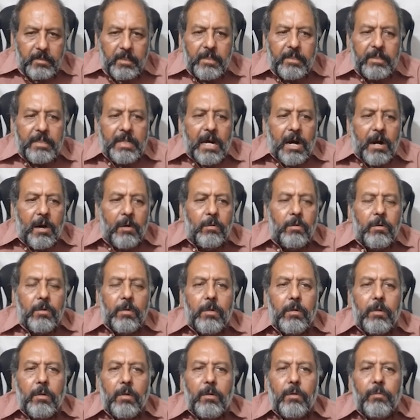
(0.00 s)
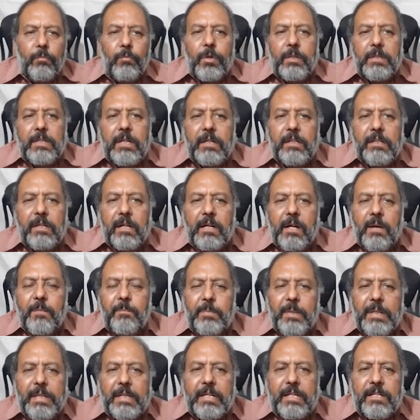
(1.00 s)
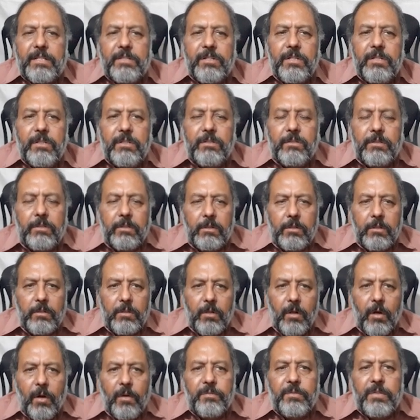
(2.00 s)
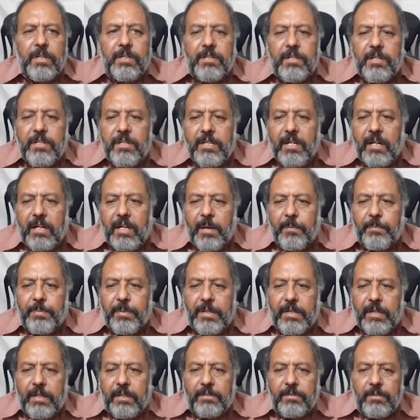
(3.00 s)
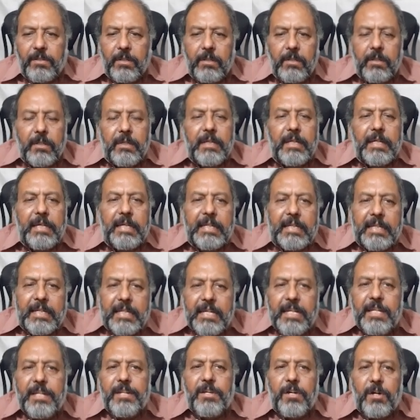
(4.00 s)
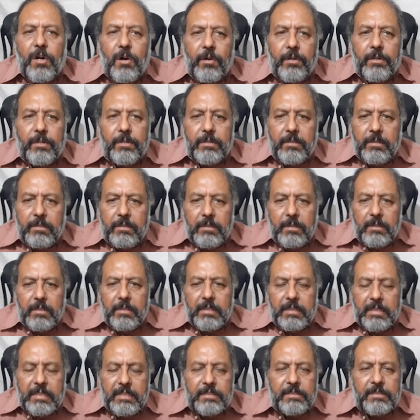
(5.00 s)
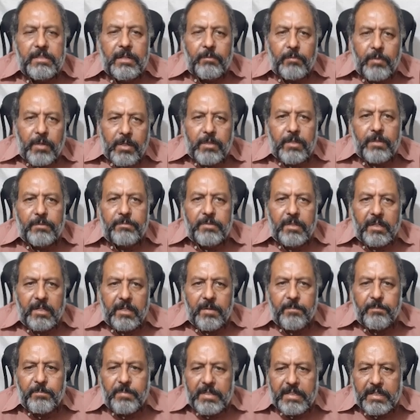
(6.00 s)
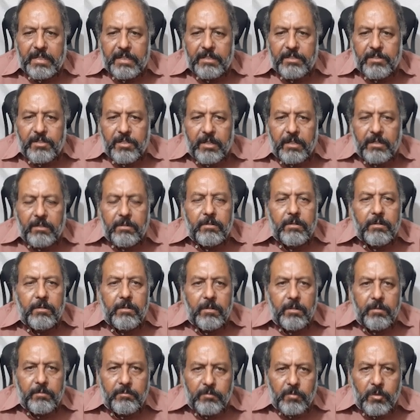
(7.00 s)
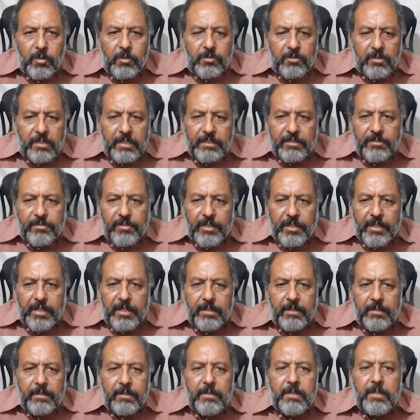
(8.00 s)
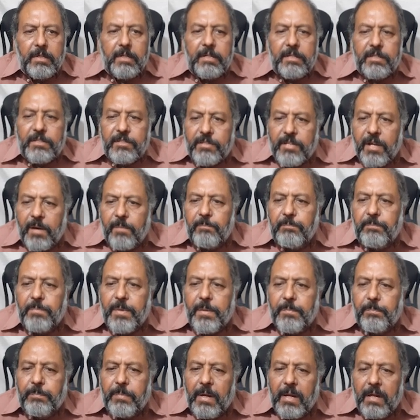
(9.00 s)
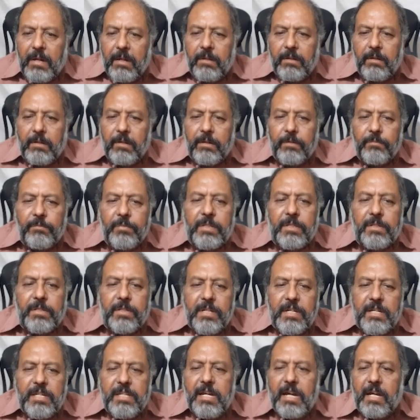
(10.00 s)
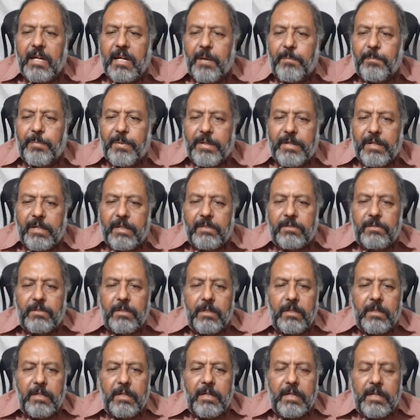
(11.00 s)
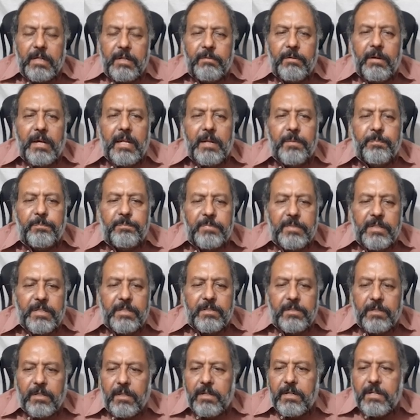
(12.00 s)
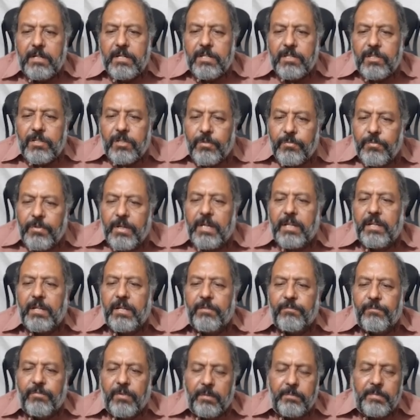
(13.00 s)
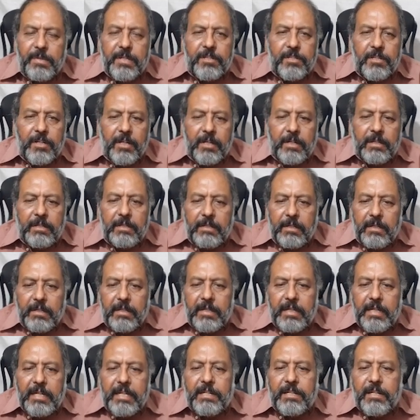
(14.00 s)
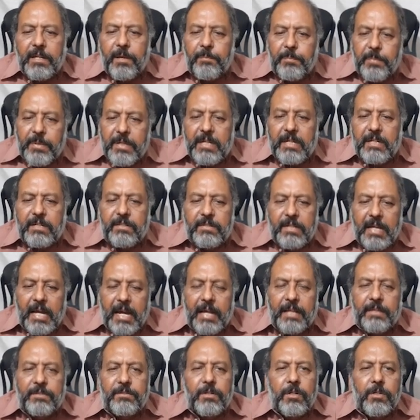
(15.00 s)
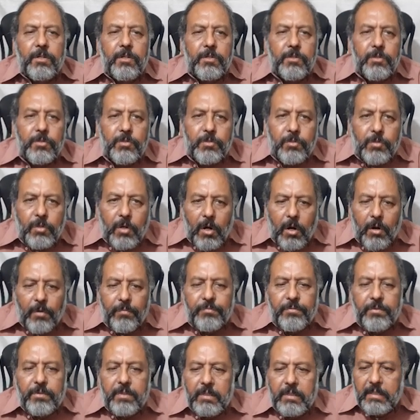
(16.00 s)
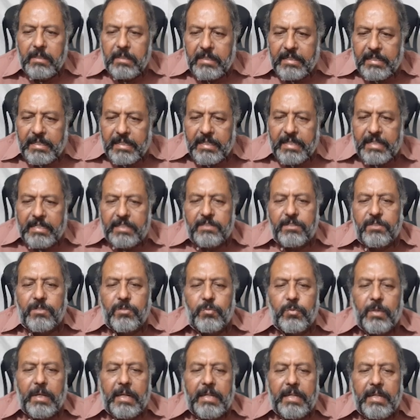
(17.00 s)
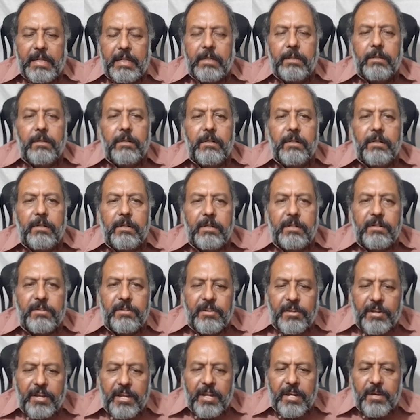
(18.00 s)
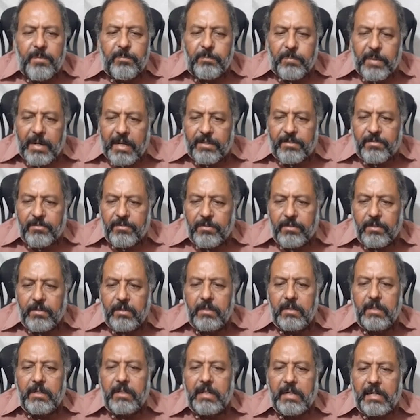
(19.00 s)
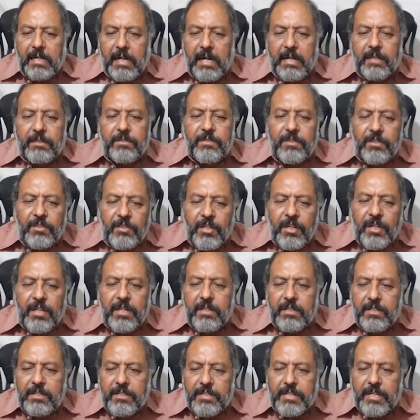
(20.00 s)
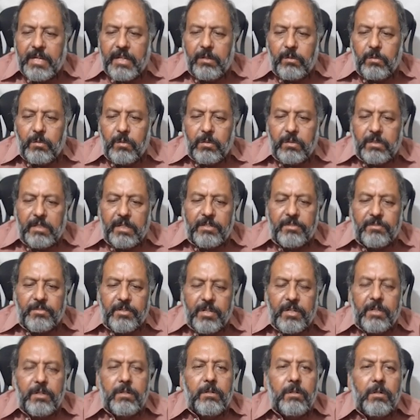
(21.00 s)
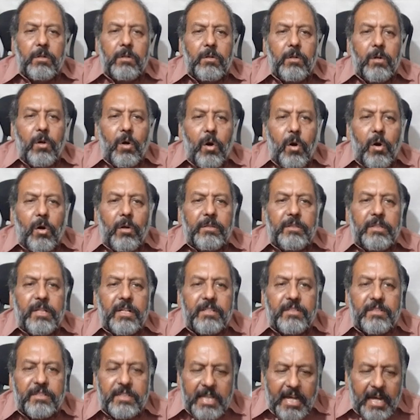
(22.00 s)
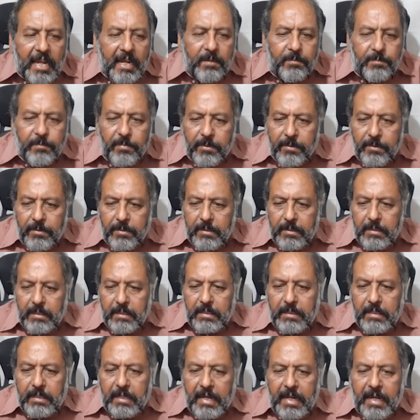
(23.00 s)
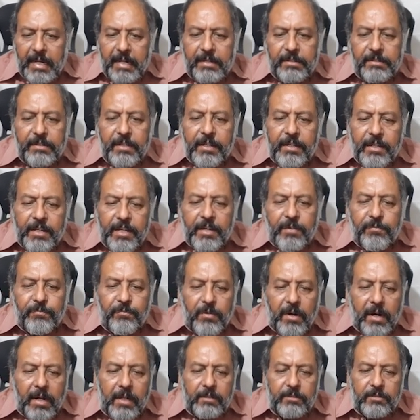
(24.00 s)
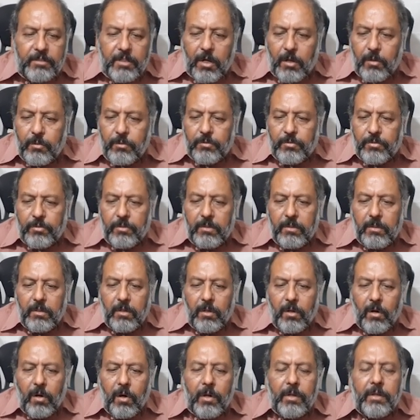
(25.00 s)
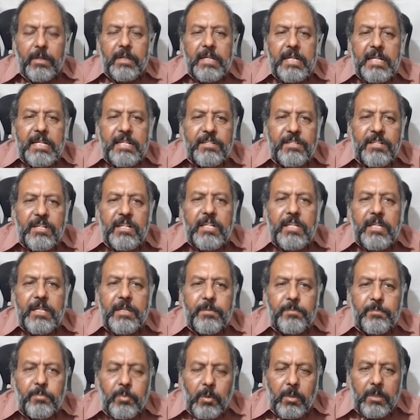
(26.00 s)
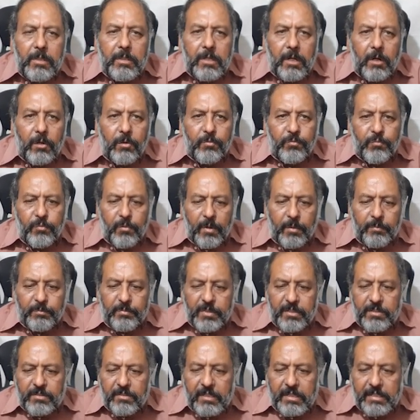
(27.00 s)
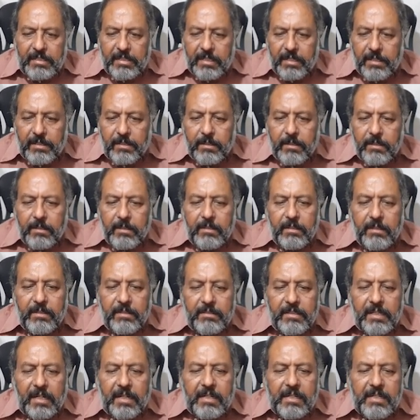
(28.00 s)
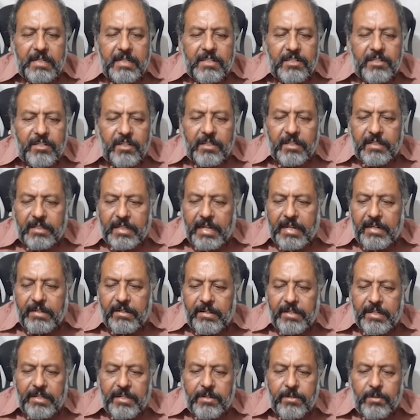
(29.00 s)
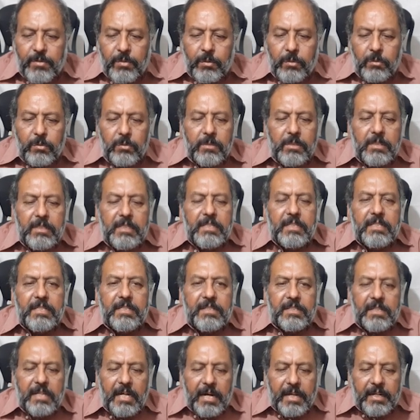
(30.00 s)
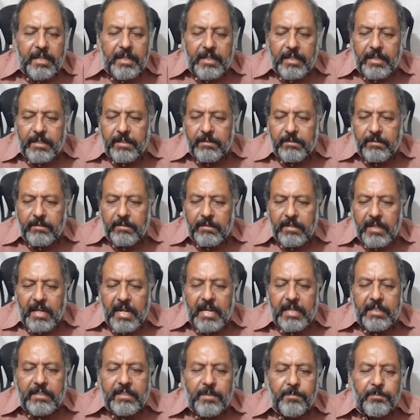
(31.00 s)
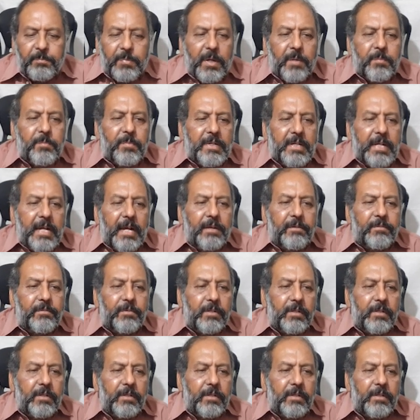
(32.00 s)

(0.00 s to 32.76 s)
Now, what are the complications of the Tinea capitis? Chirion is the one of the complication mostly seen. Some people with Tinea capitis develop this severe inflammation. It appears as soft, raised swelling, drain pus, cause thick yellow crusting on the scalp, and the hair falls out or easily pulled out from this lesion. The condition can lead to scarring and the permanent